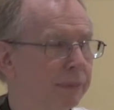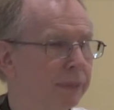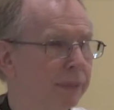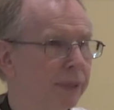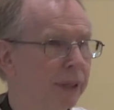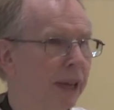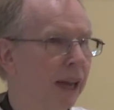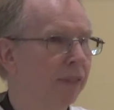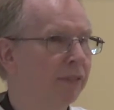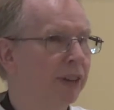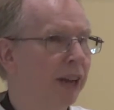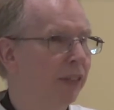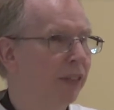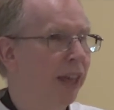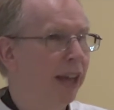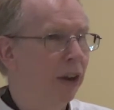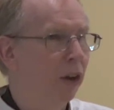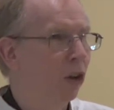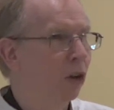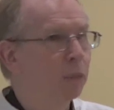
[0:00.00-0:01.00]
I've done
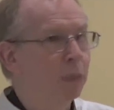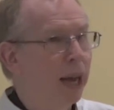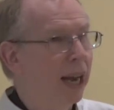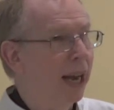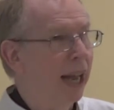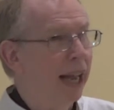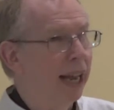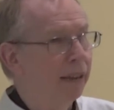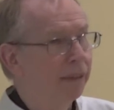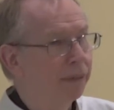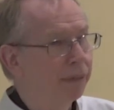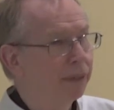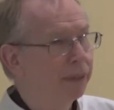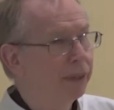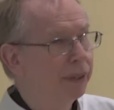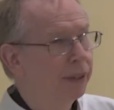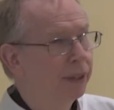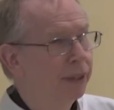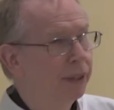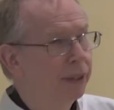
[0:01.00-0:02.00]
that all my life.
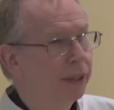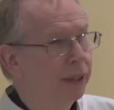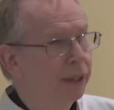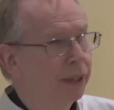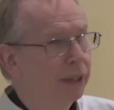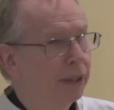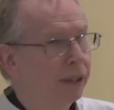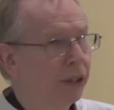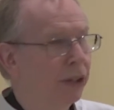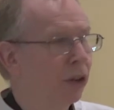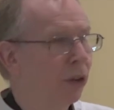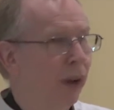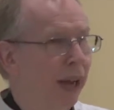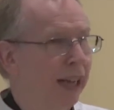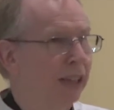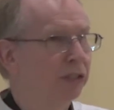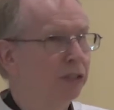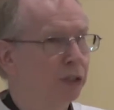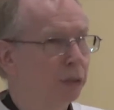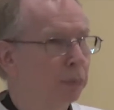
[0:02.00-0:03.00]
You know,
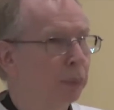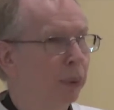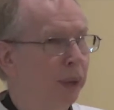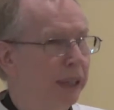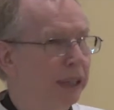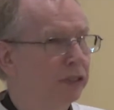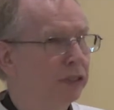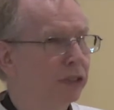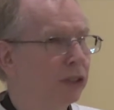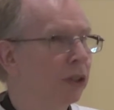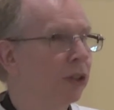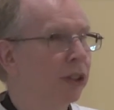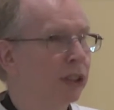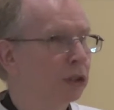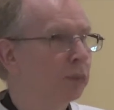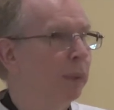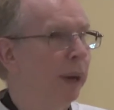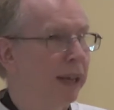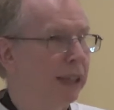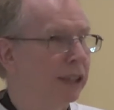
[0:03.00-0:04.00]
as the priest, you're
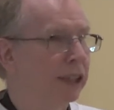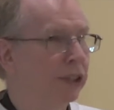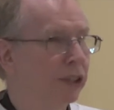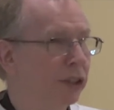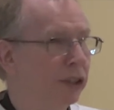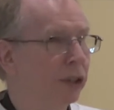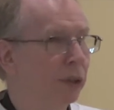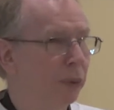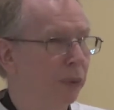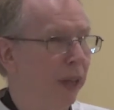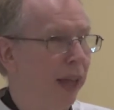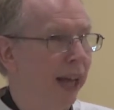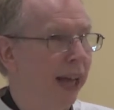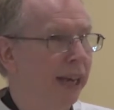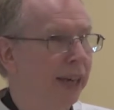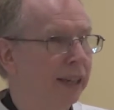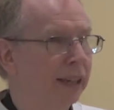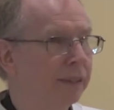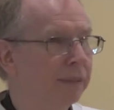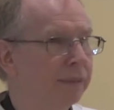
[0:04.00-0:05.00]
expected to do
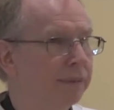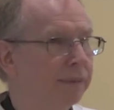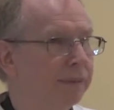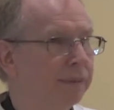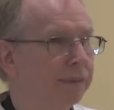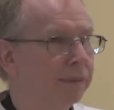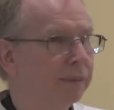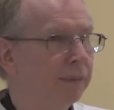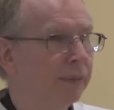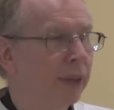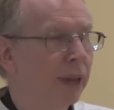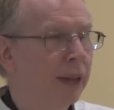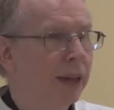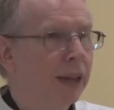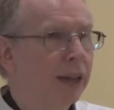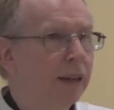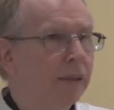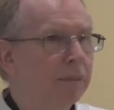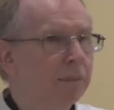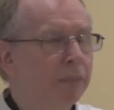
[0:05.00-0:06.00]
that.
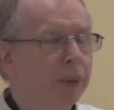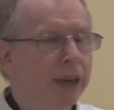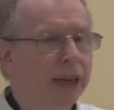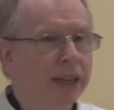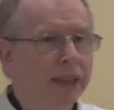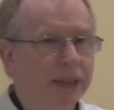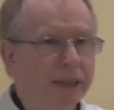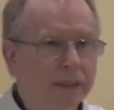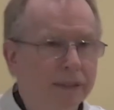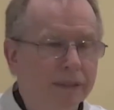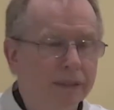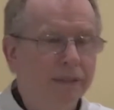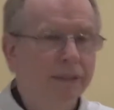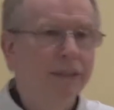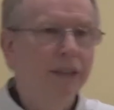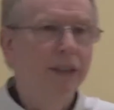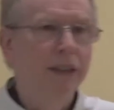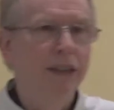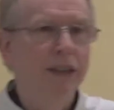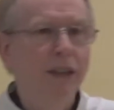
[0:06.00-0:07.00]
But
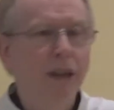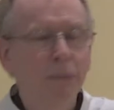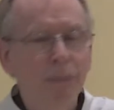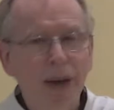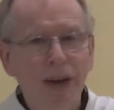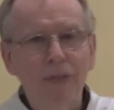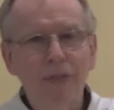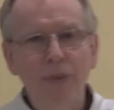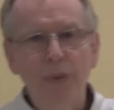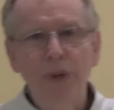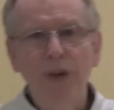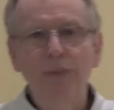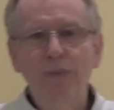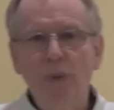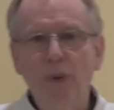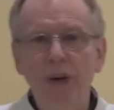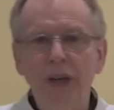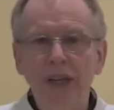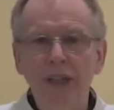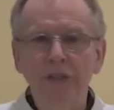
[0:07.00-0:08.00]
about three or
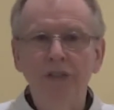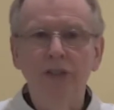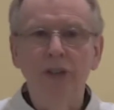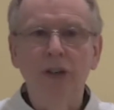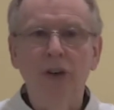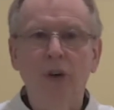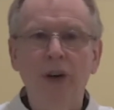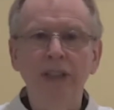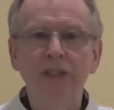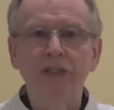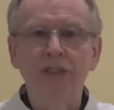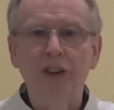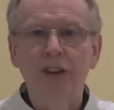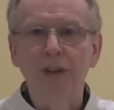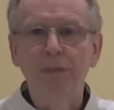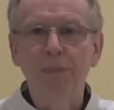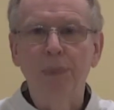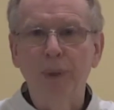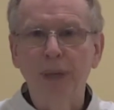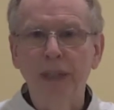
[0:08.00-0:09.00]
four years ago, I
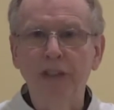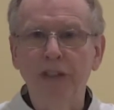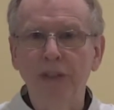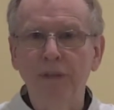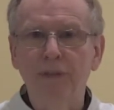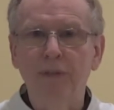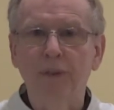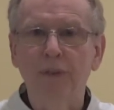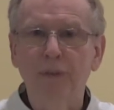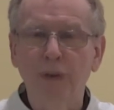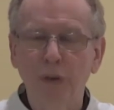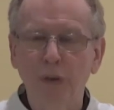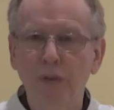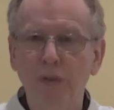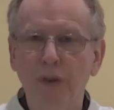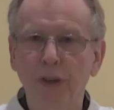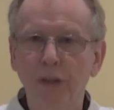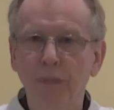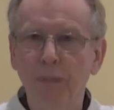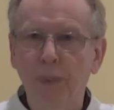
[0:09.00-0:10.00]
started preaching for Food
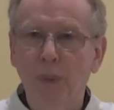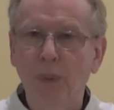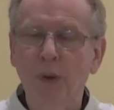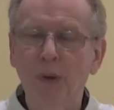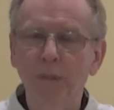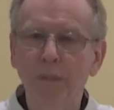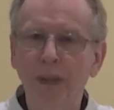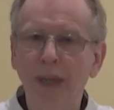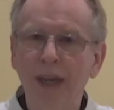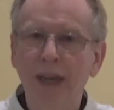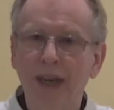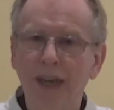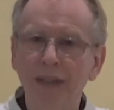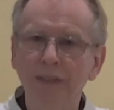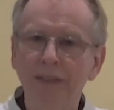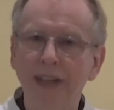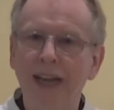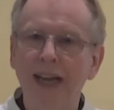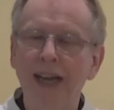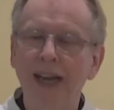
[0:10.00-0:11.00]
for the Poor
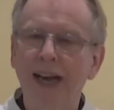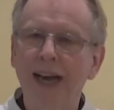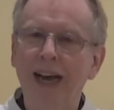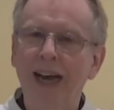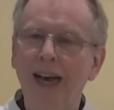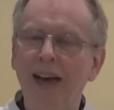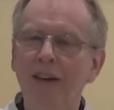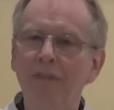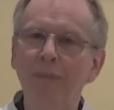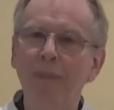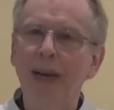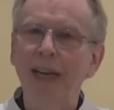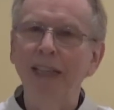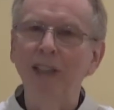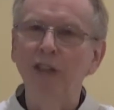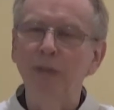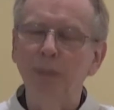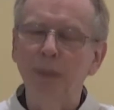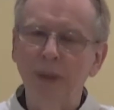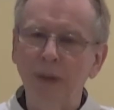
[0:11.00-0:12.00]
because of my
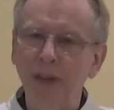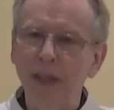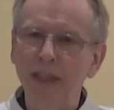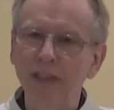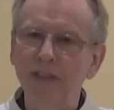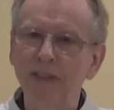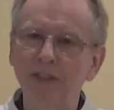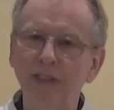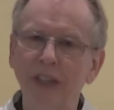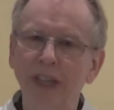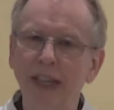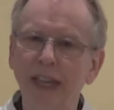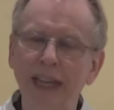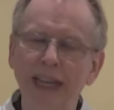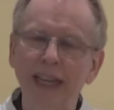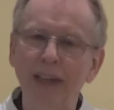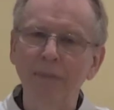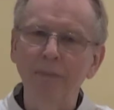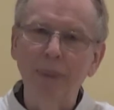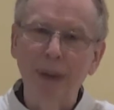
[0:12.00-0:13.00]
experience
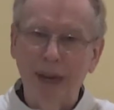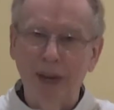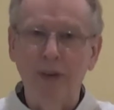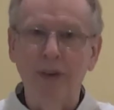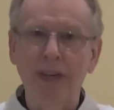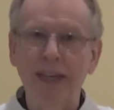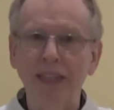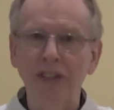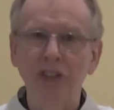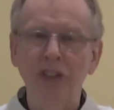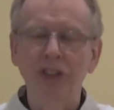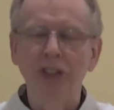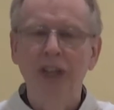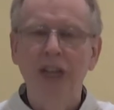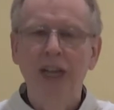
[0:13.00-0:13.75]
in a parish.